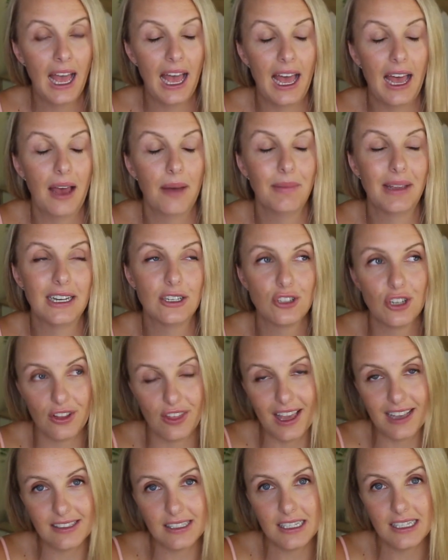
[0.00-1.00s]
In
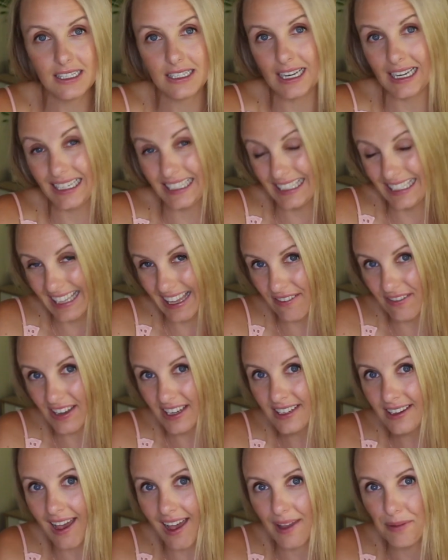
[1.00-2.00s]

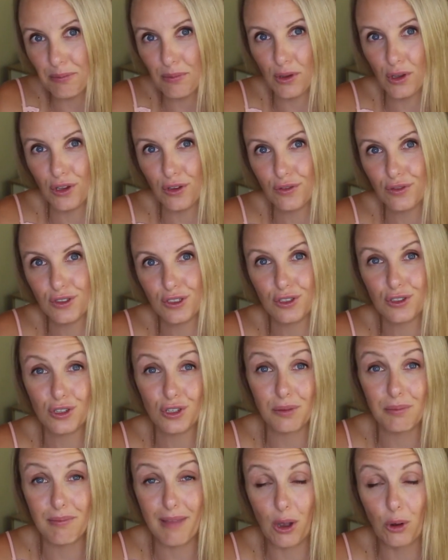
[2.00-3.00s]
2011, I moved
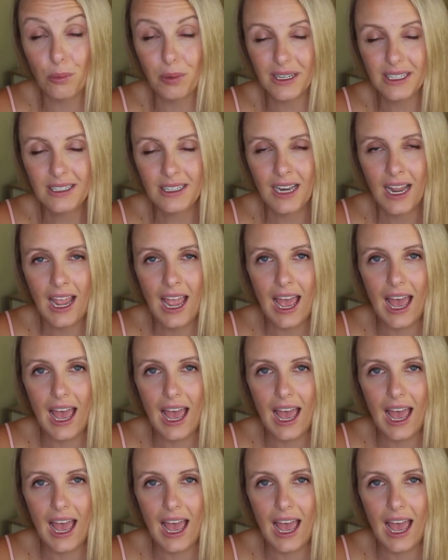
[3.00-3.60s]
to Melbourne,